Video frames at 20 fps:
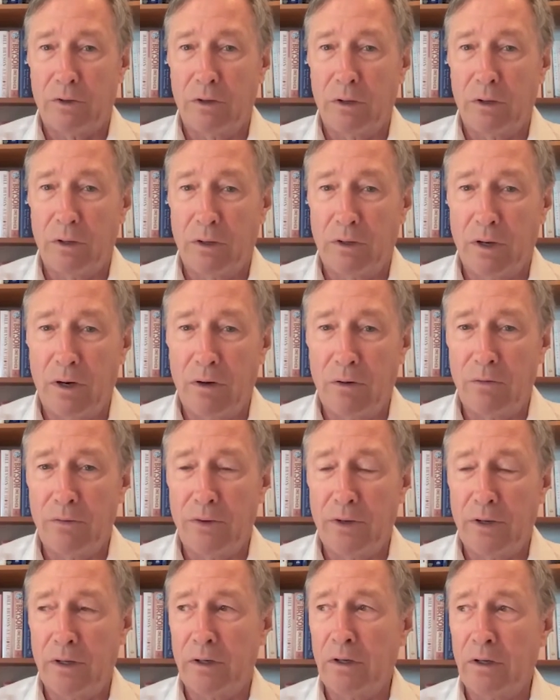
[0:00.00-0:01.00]
uh, out
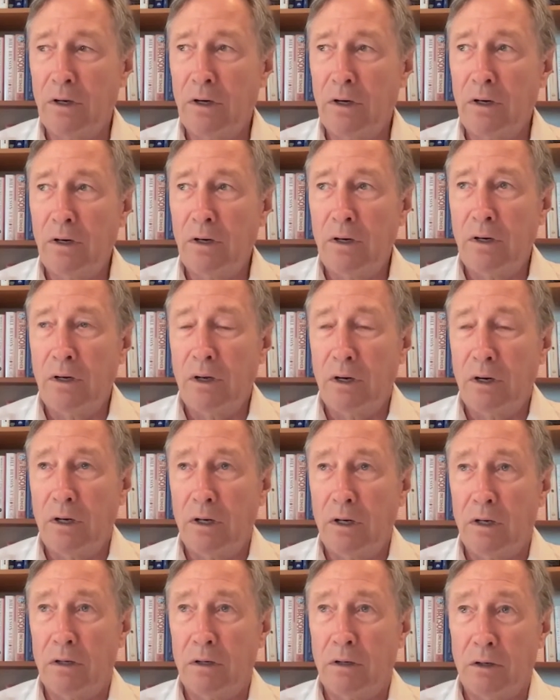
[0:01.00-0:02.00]
there
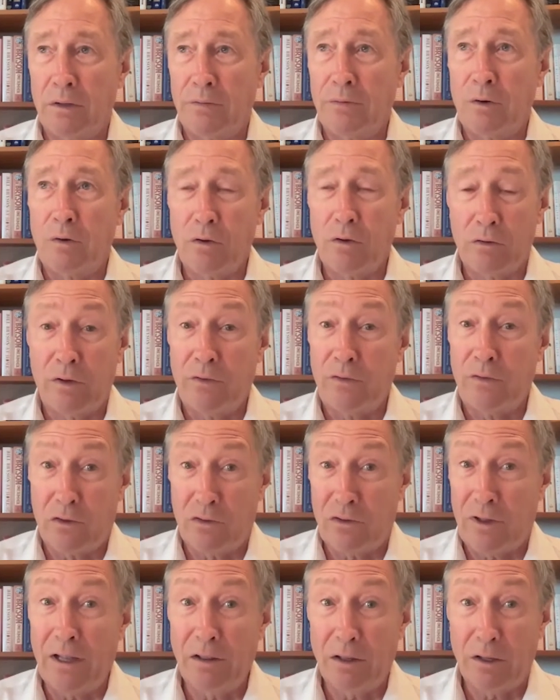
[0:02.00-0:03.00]
uh, are focused on the
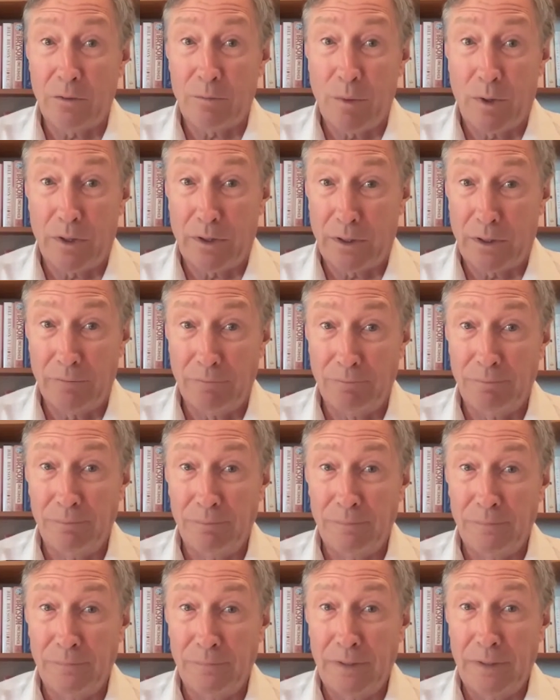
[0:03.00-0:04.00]
stainless market.
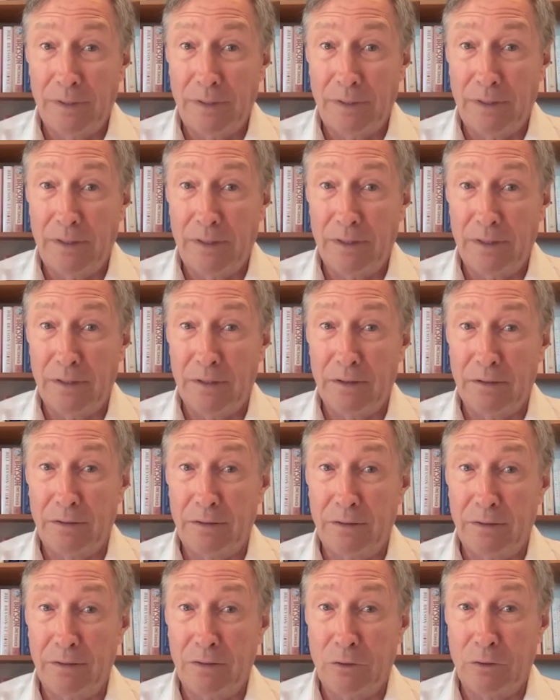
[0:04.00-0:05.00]
And
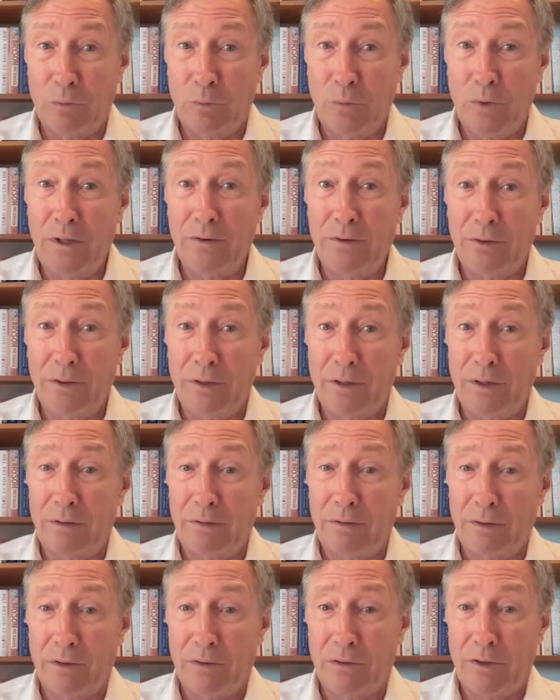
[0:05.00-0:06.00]
you know, we
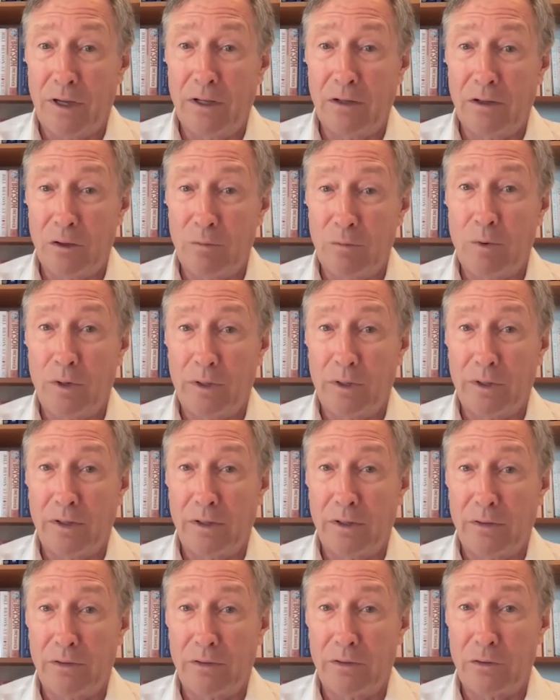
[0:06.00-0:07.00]
think the stainless market
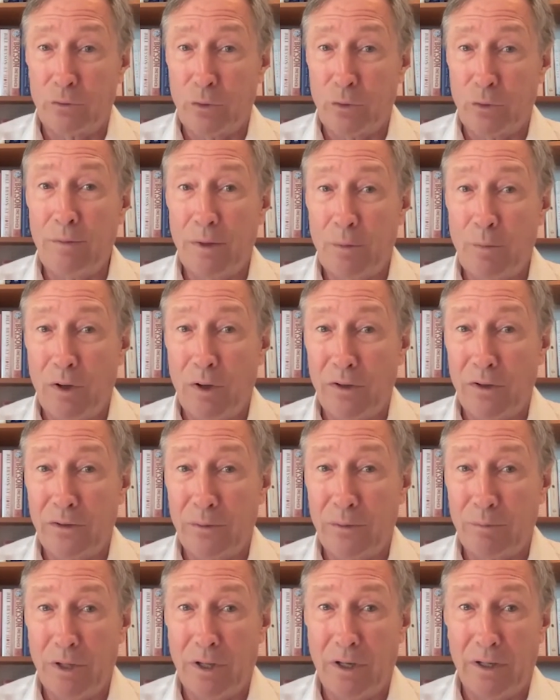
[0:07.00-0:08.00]
is extremely well
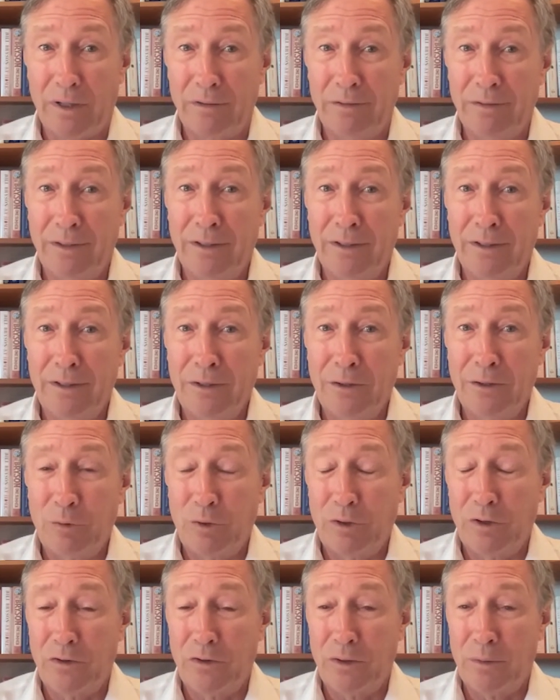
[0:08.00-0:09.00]
supplied,
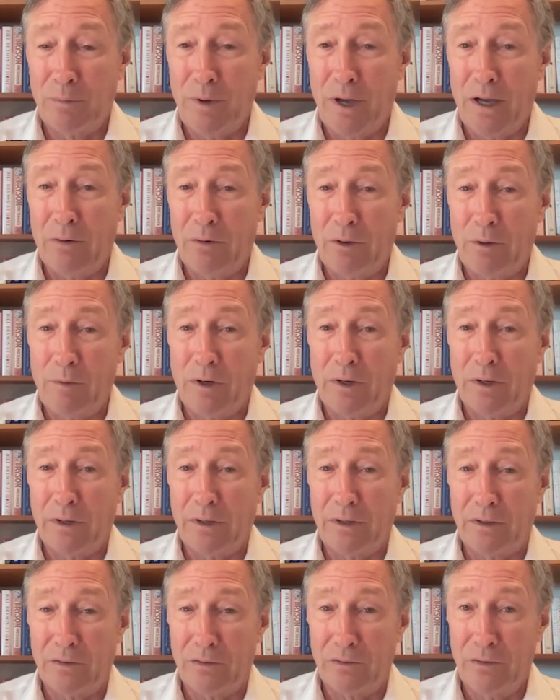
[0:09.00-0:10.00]
whereas the battery
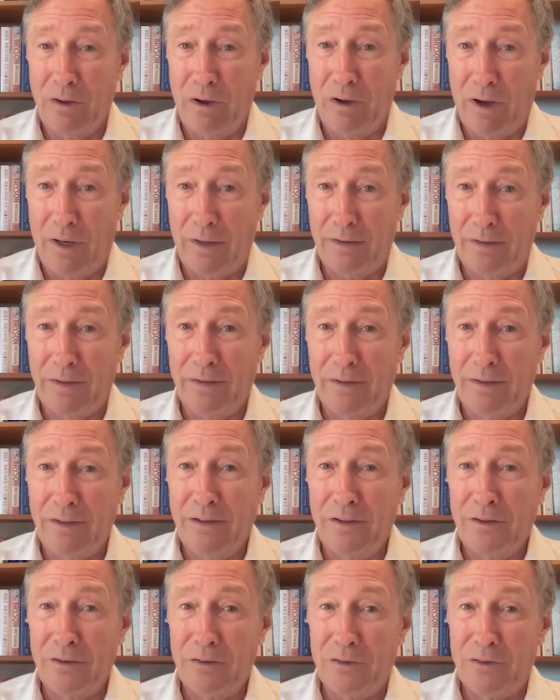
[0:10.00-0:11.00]
market is not.
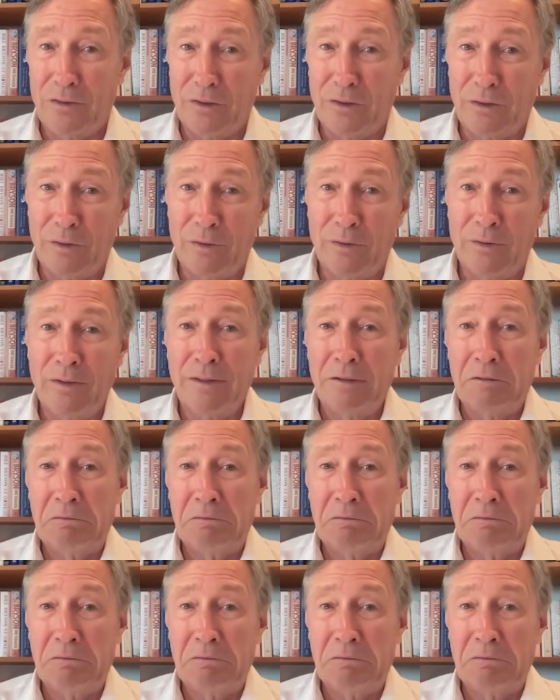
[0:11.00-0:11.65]
So,